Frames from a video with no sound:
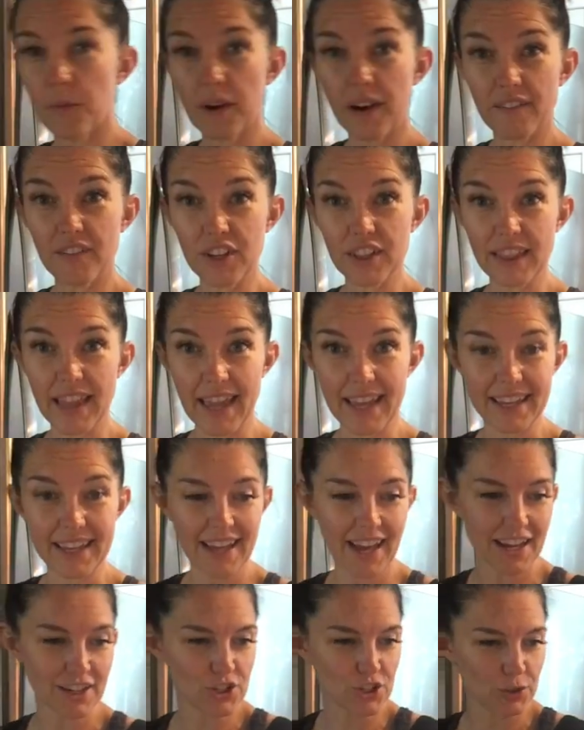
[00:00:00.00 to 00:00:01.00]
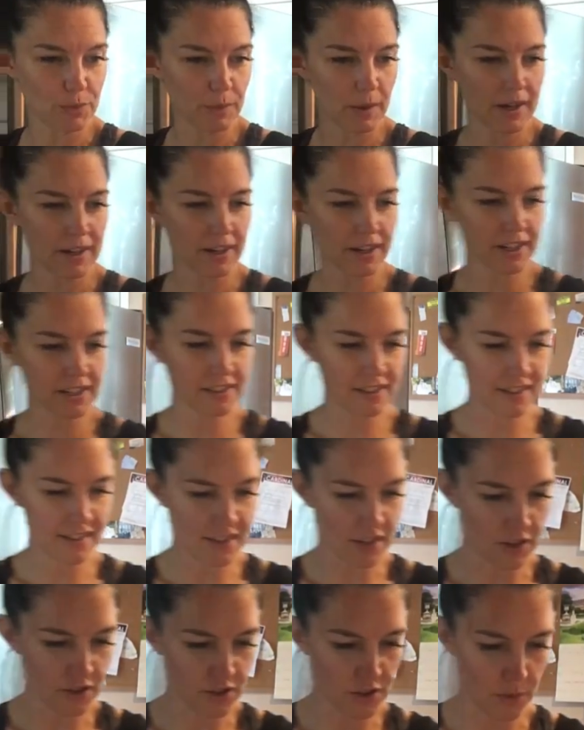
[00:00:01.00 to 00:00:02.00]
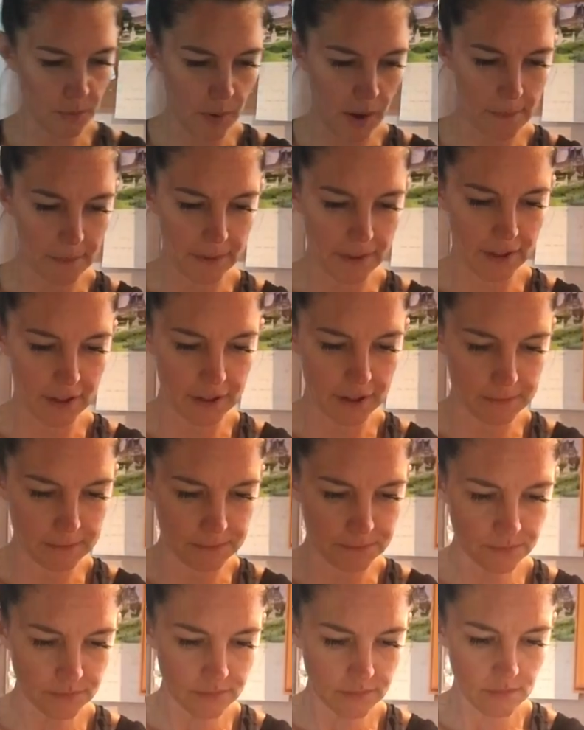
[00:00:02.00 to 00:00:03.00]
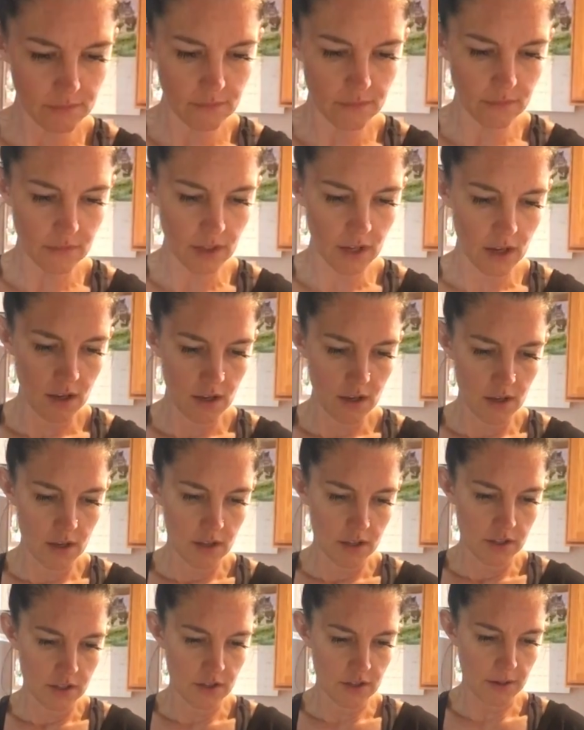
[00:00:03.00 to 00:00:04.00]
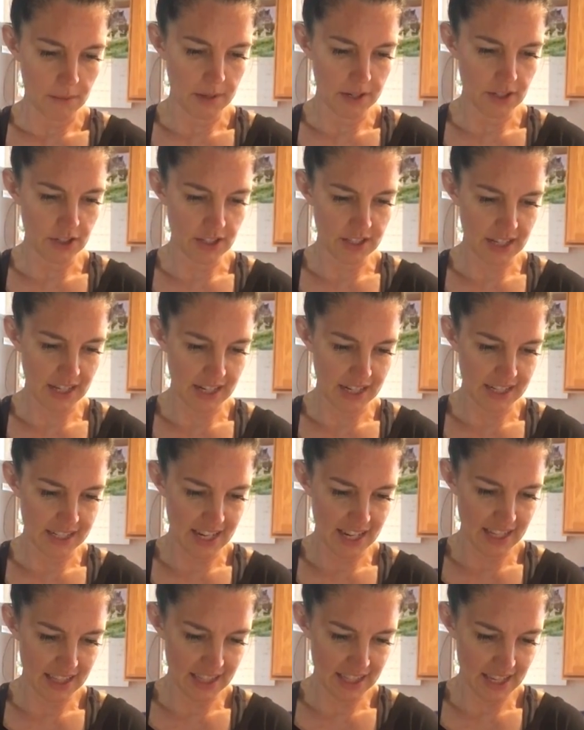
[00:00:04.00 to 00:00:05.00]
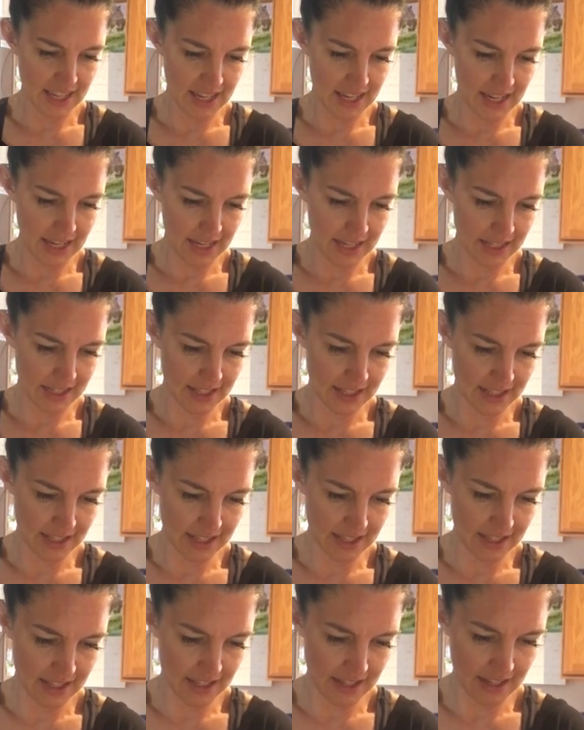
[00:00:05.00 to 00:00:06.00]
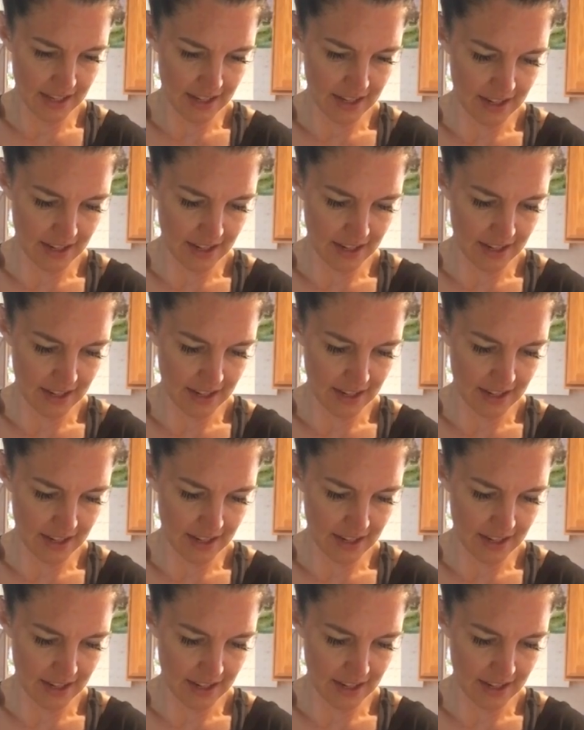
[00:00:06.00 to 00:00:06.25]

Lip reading: you'd like. Cashew butter is also popular. So I'm just gonna take this